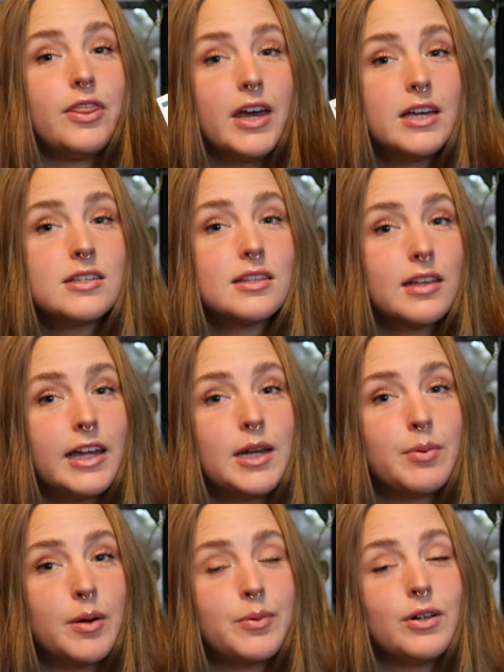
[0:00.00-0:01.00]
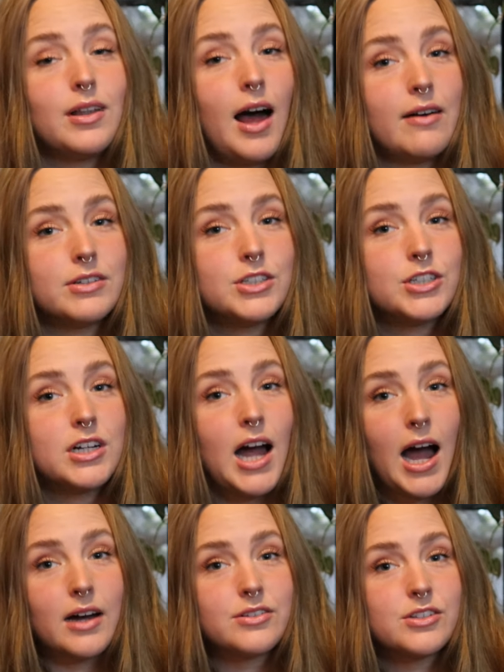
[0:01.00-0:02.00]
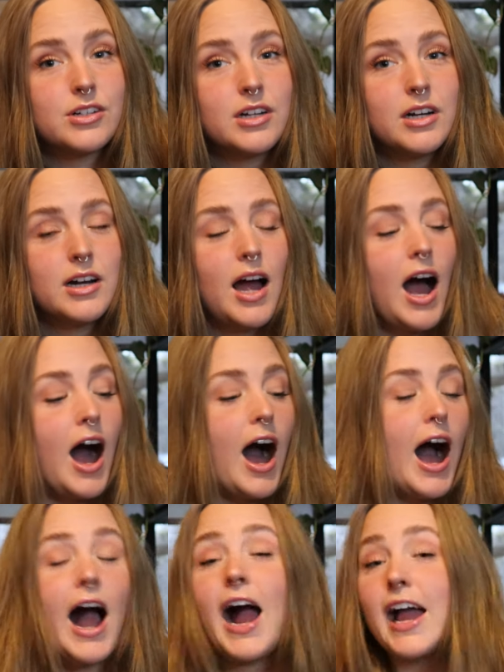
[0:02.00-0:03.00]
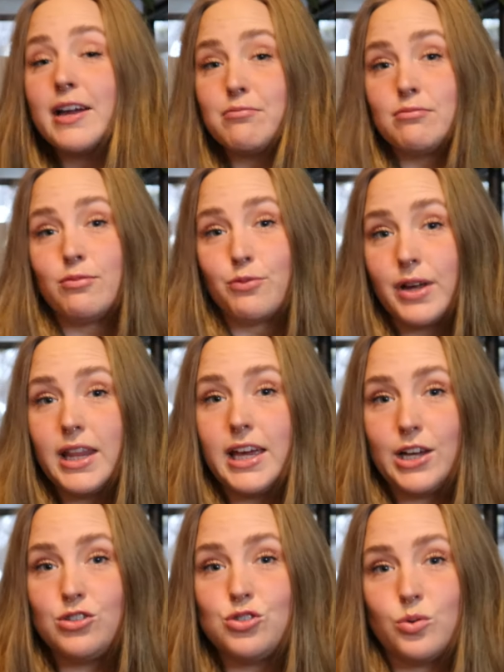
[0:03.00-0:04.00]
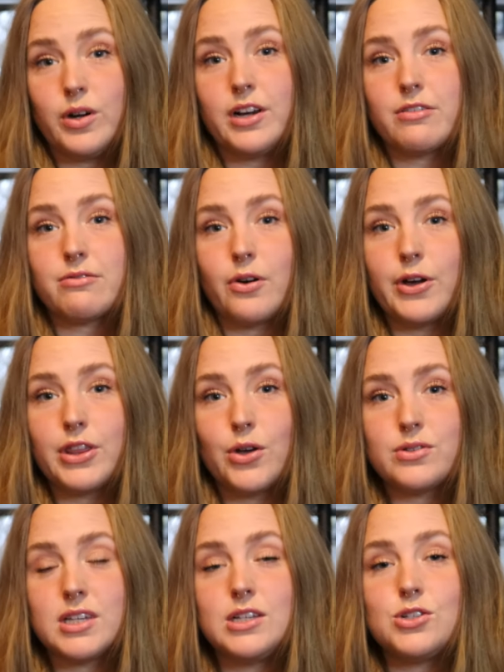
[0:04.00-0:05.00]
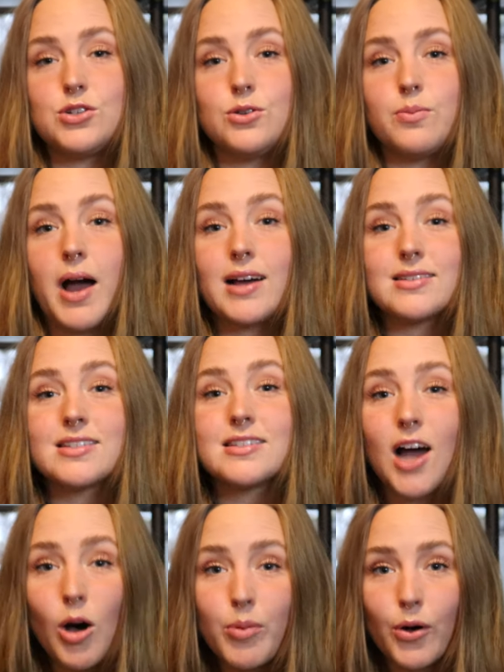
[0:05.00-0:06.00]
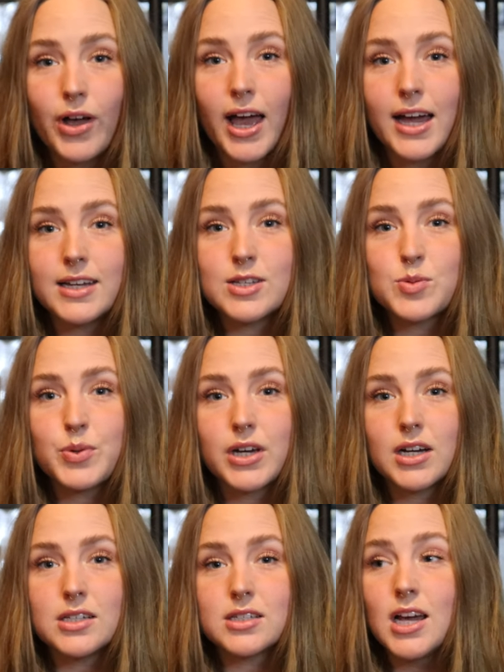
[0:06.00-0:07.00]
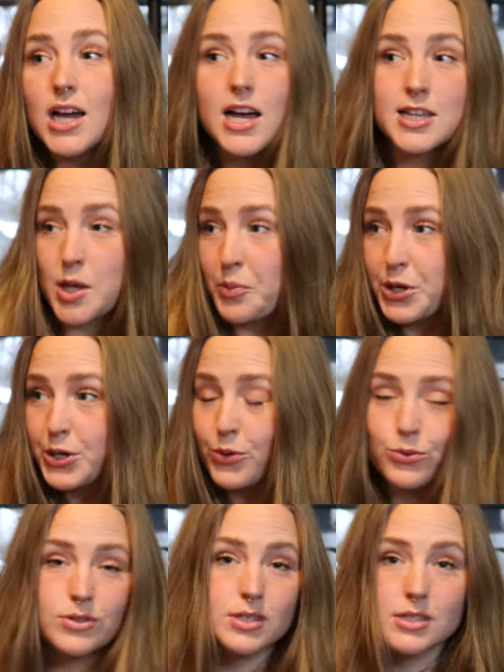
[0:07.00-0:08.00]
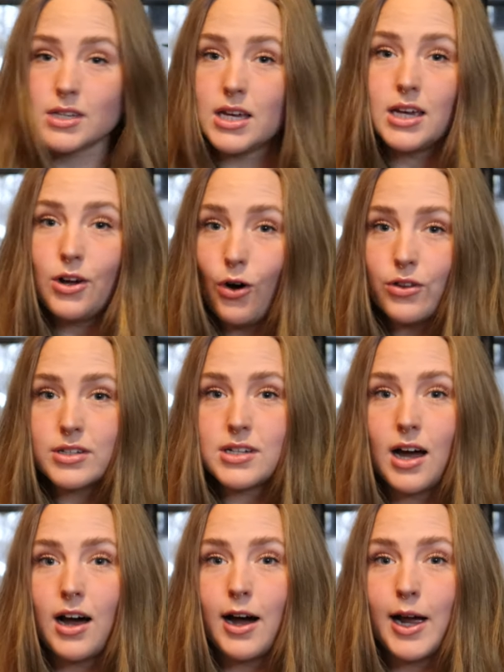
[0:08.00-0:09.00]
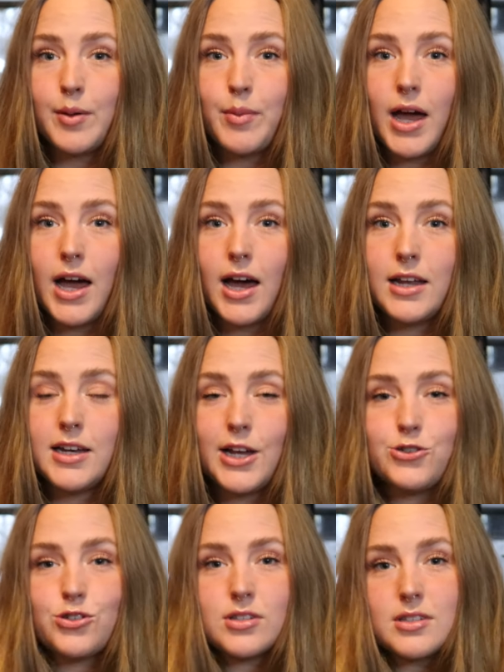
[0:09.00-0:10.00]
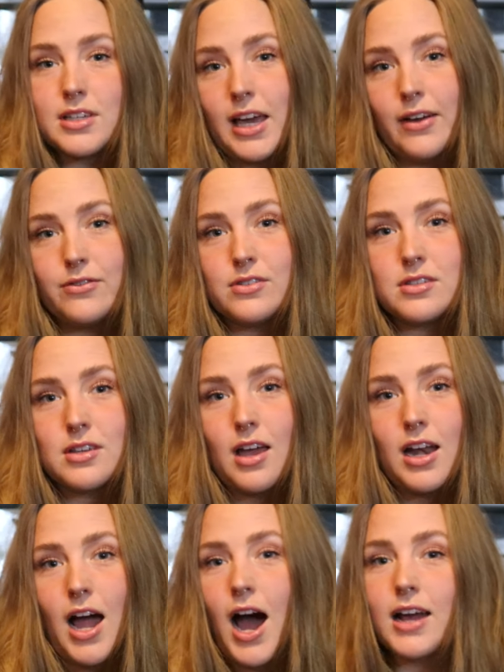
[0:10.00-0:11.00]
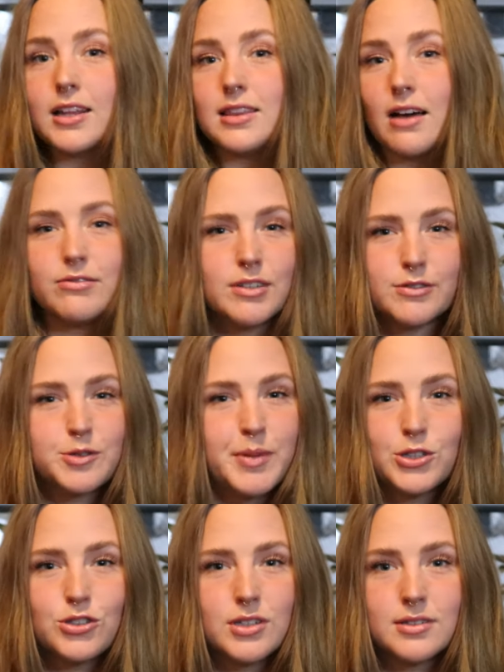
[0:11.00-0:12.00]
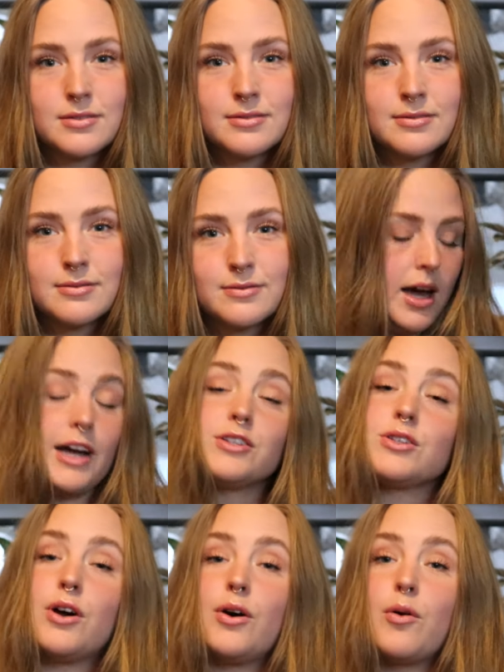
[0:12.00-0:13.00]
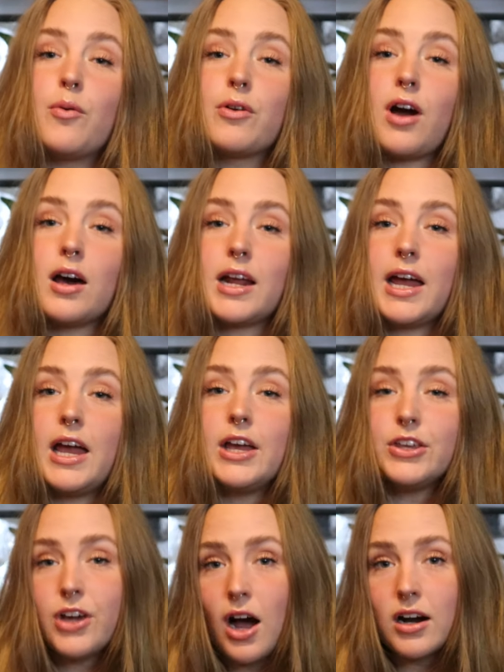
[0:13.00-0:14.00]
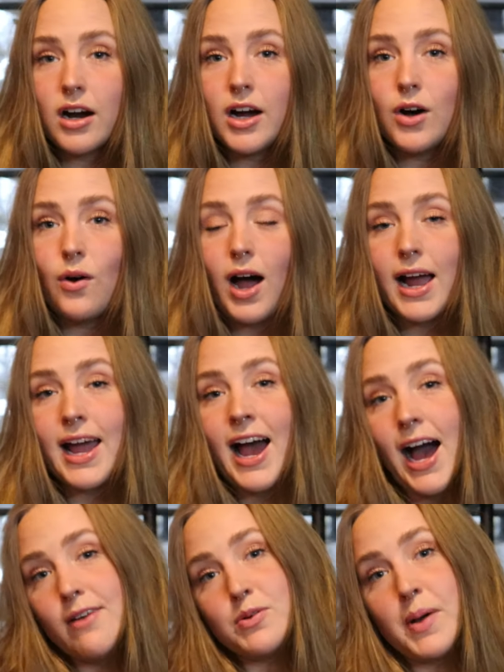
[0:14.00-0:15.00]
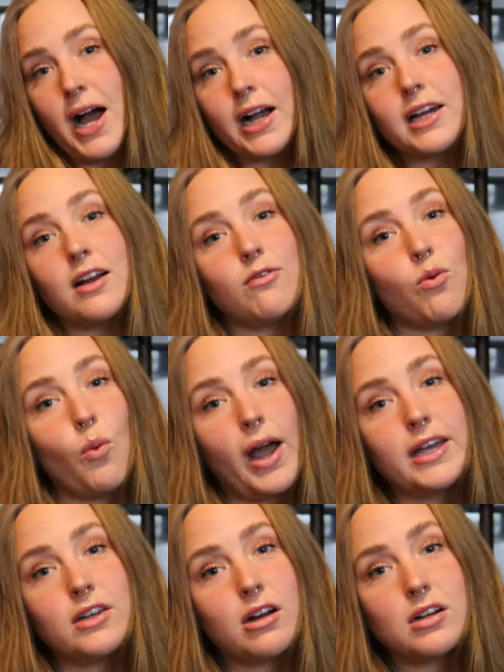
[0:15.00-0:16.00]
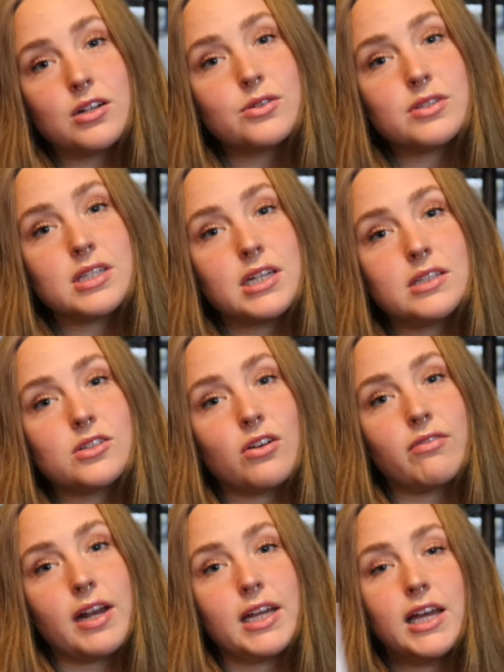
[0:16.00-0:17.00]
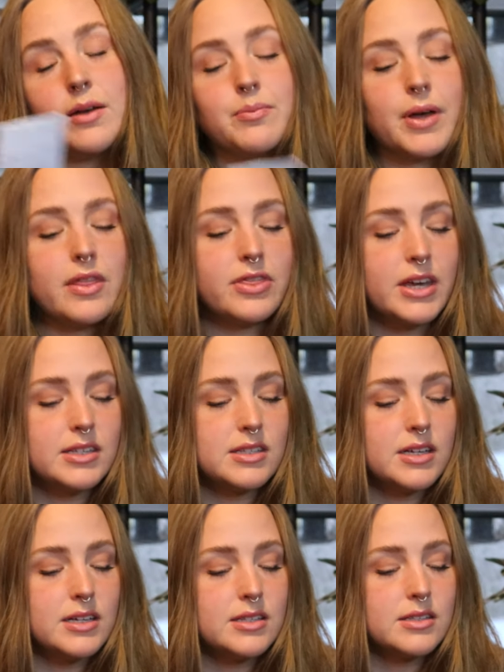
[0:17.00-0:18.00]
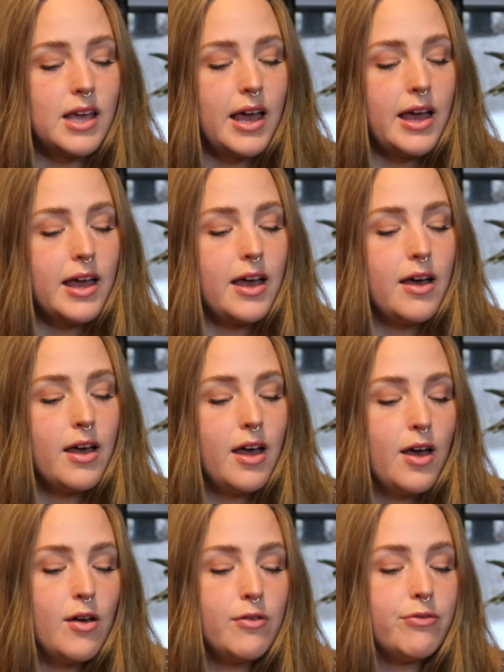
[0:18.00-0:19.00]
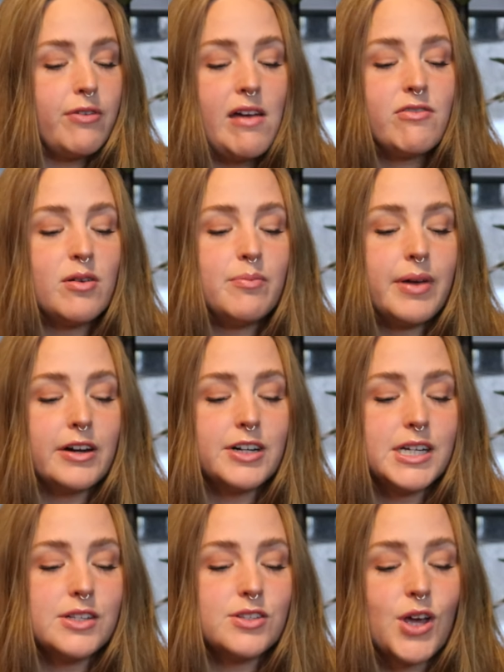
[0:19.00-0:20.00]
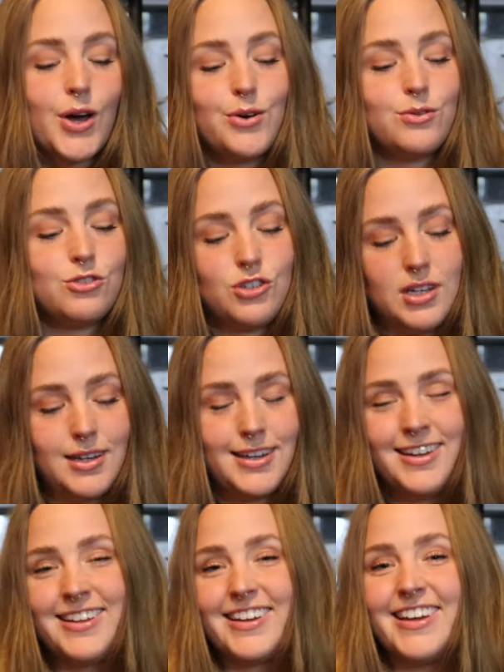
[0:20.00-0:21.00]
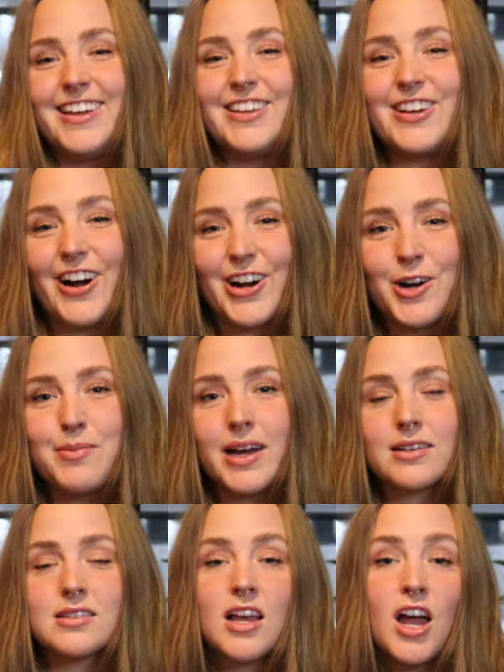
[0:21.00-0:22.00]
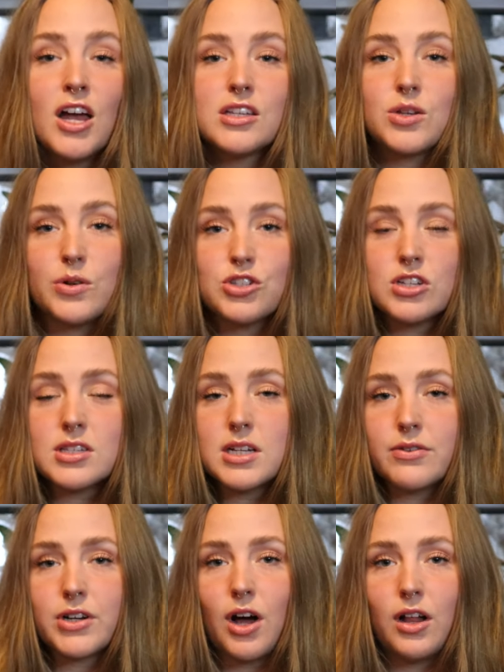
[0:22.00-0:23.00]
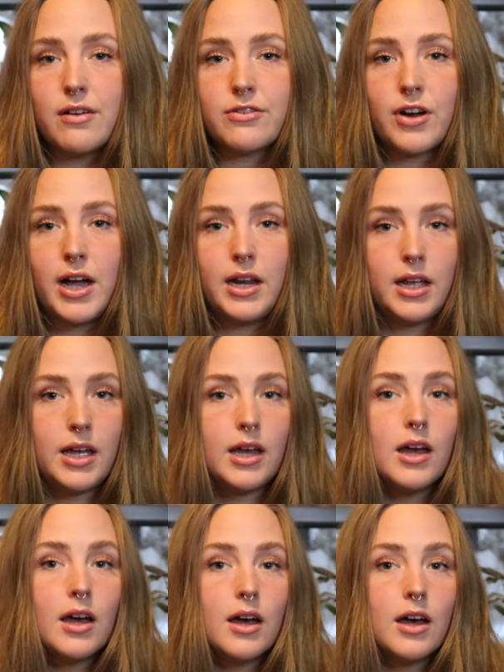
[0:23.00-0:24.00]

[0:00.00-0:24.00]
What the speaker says: This Lady Purple Lavender Aster, I really enjoyed throwing those into pastel bouquets because it's something you don't see all the time and it just gives an added level of dimension. I also got a yarrow. I have a packet of white yarrow seeds already, but this is a Favorite Berries OG yarrow mix. So it's just a different color variety.